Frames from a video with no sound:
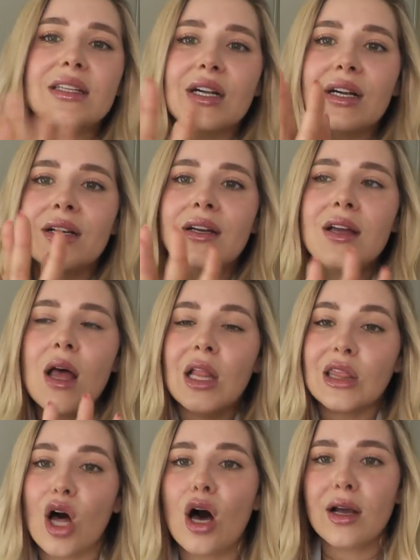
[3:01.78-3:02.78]
and they're
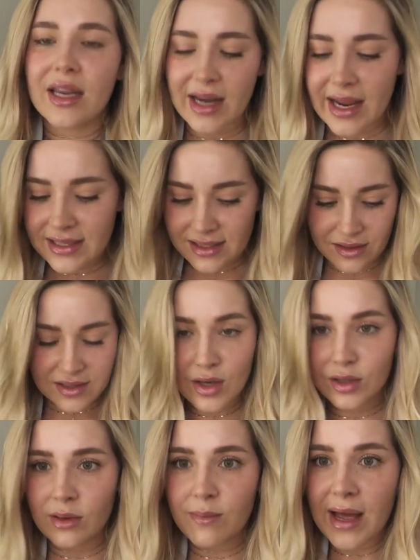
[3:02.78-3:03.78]
long and nice. So
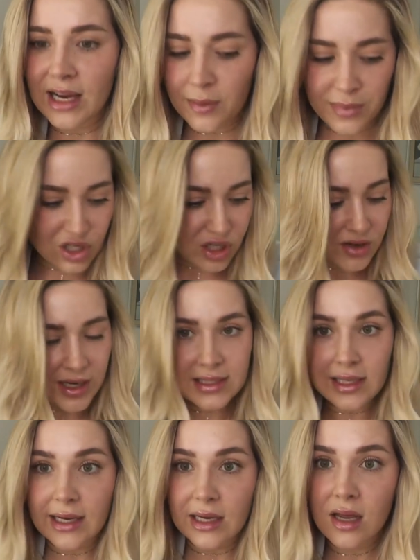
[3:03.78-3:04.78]
let me back up and show you
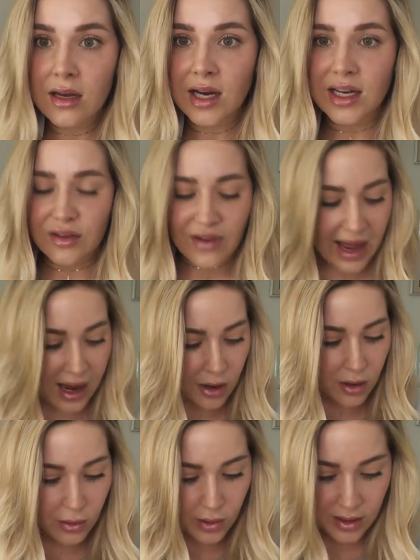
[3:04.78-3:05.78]
guys like kind of
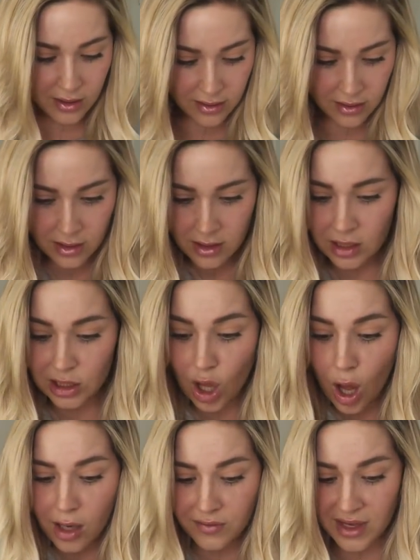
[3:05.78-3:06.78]
how
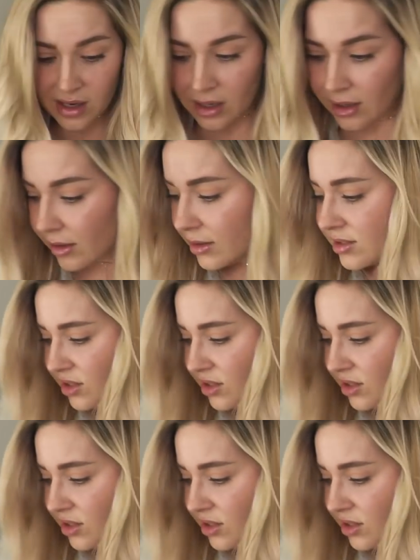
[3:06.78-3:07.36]
long they are.